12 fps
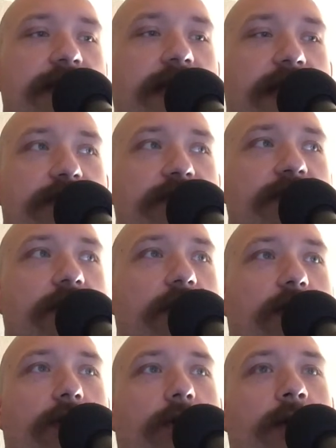And
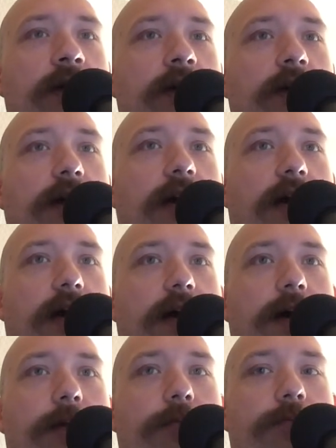so
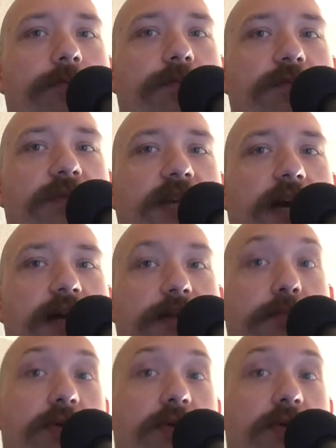God's